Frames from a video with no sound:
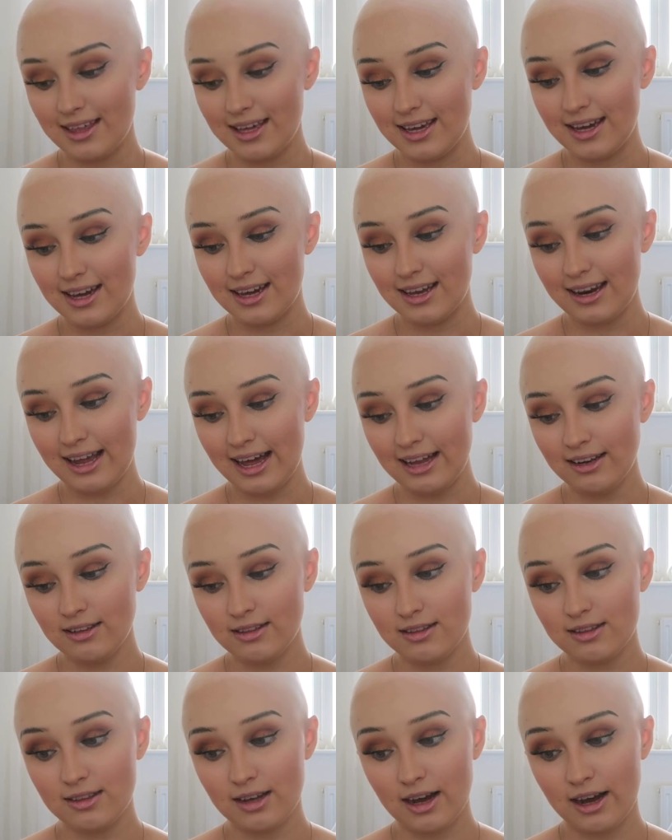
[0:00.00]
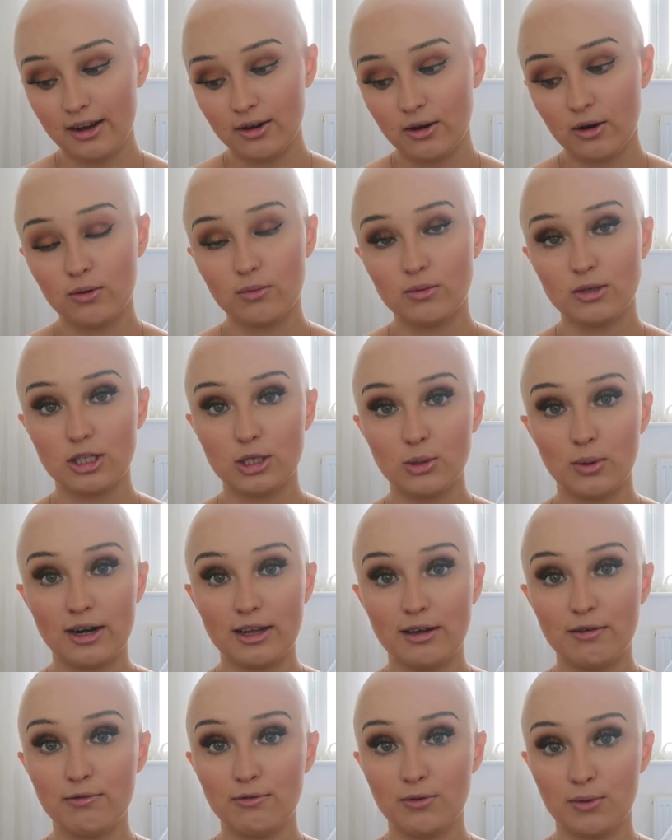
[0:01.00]
The length that I got was
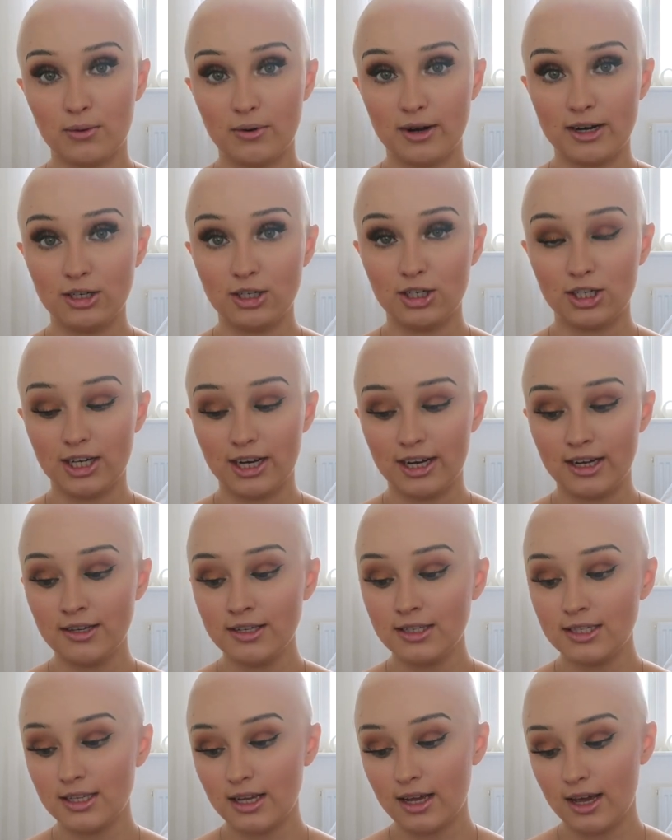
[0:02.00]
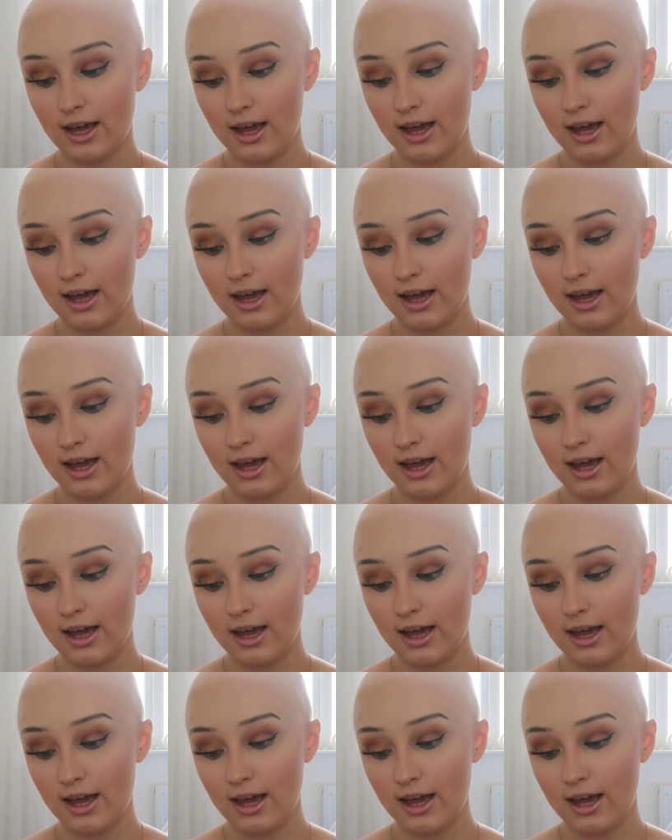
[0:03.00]
24 inches,